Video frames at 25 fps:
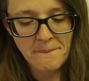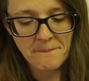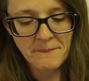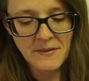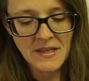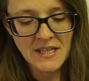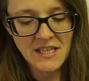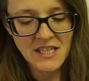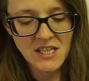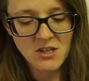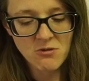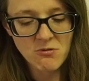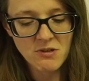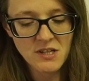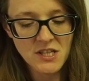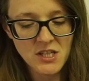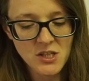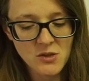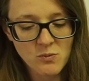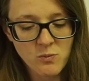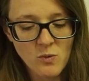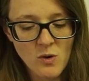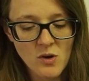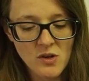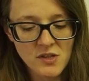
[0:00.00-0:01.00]

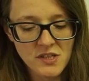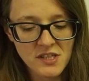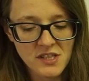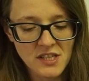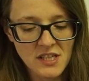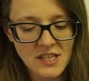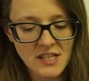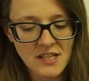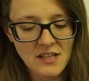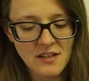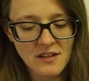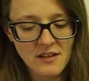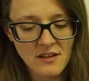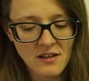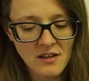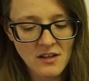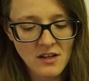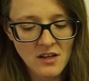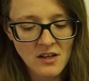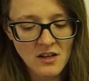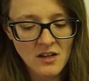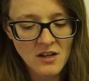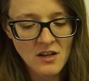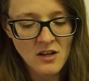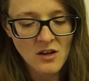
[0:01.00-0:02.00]
increase was in
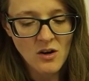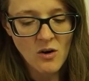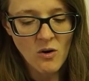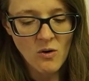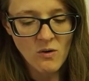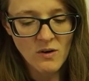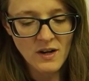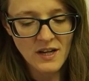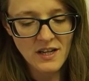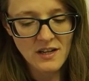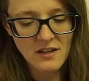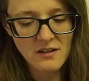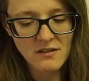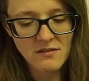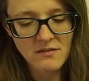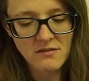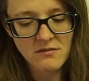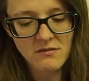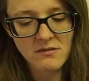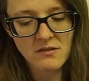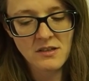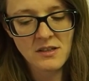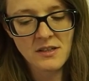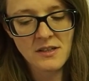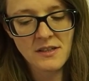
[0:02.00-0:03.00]
oil.
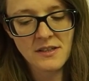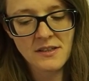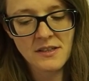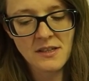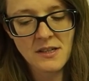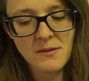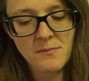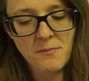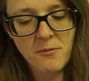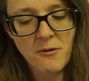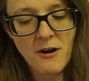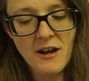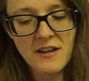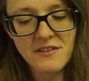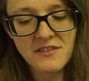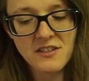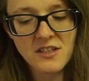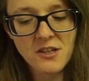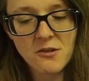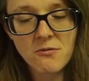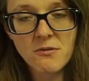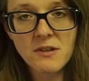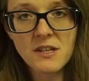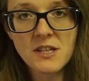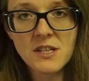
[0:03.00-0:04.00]
The price
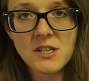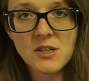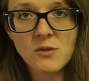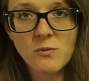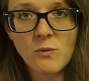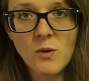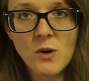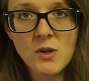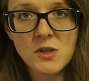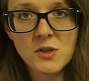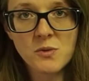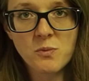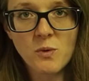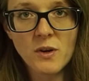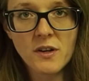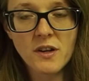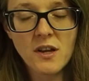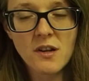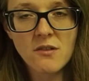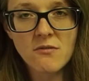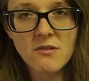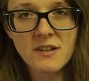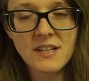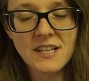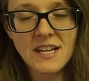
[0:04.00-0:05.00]
increase was
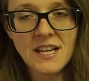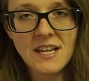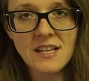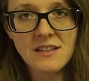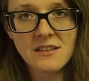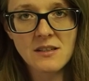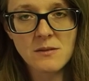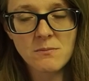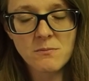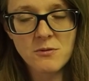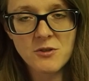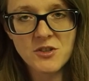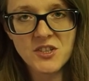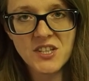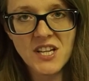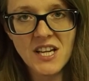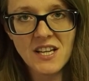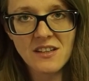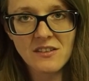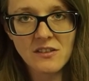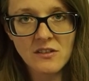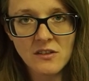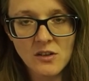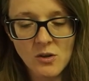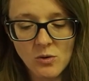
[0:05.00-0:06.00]

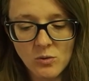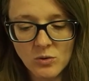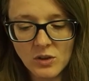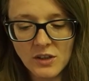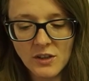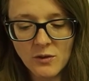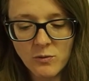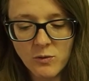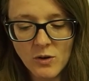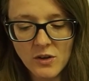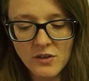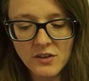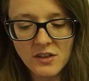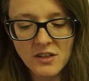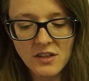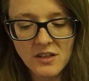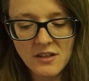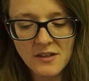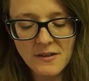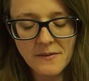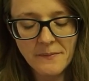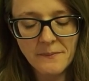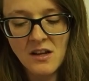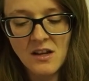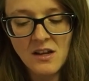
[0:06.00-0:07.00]
118% in only 1
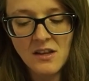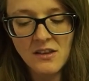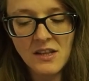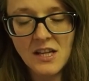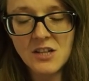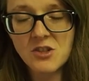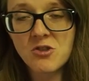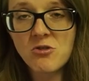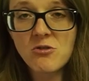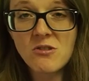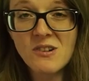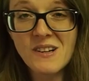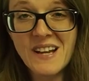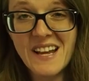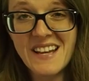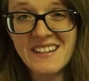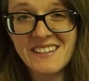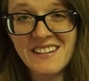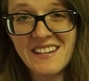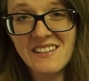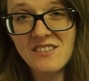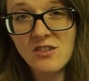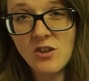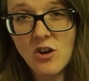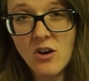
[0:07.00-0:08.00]
year. Natural gas
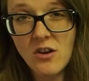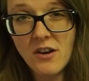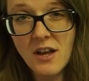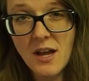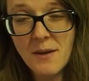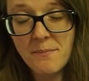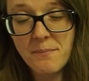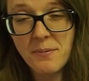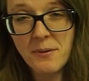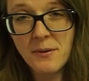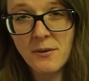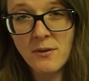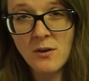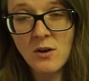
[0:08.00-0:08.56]
has gone up